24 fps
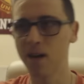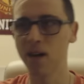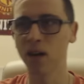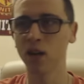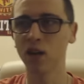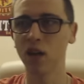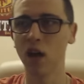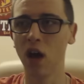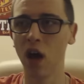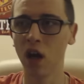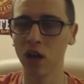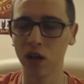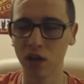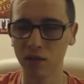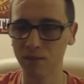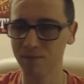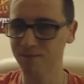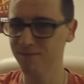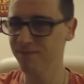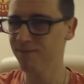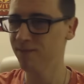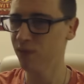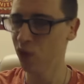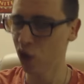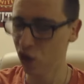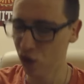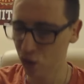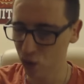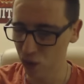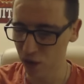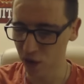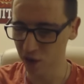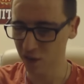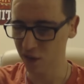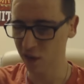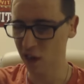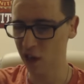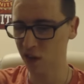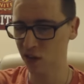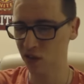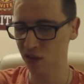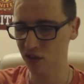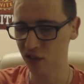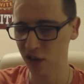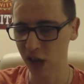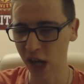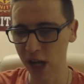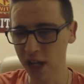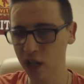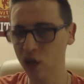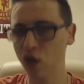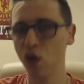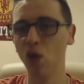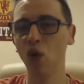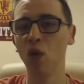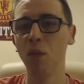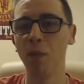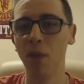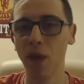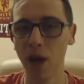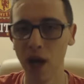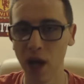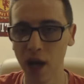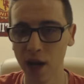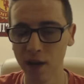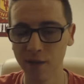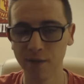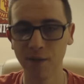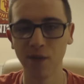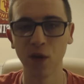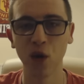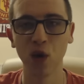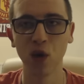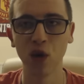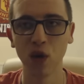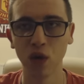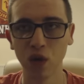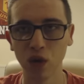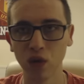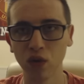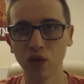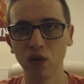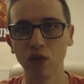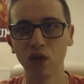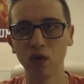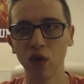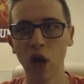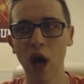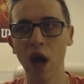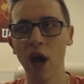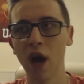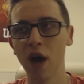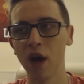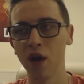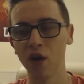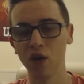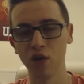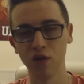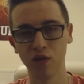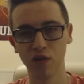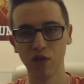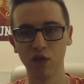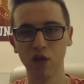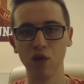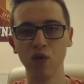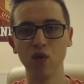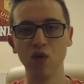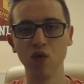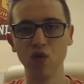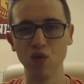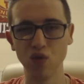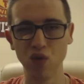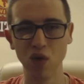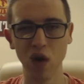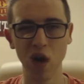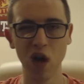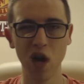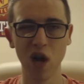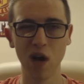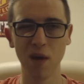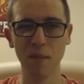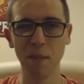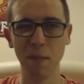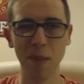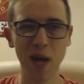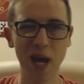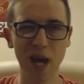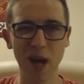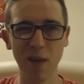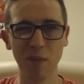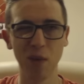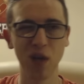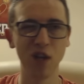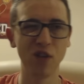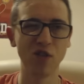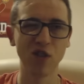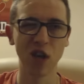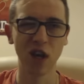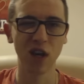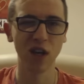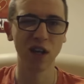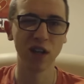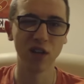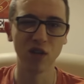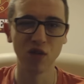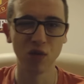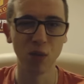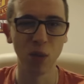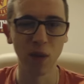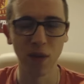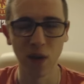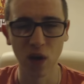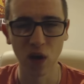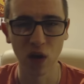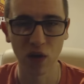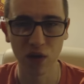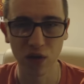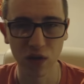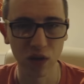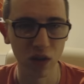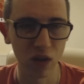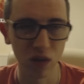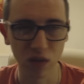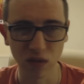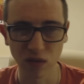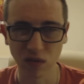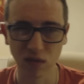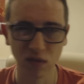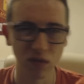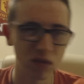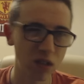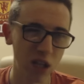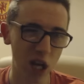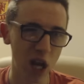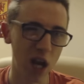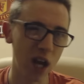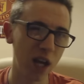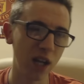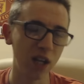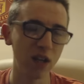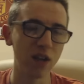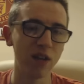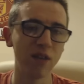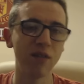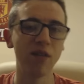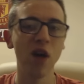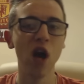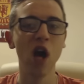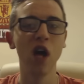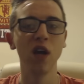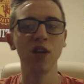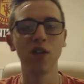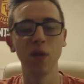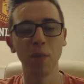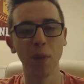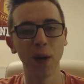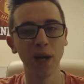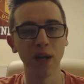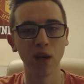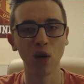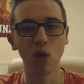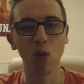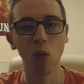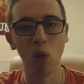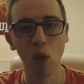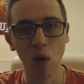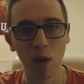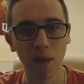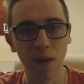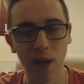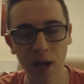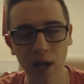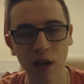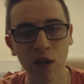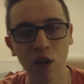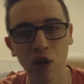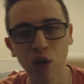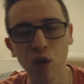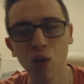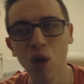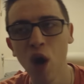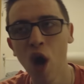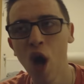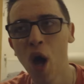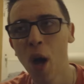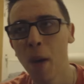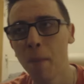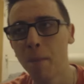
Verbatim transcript: I, I you know, th there's slight hope there for uh, us to maybe challenge with Arsenal, kind of, depending on what they do.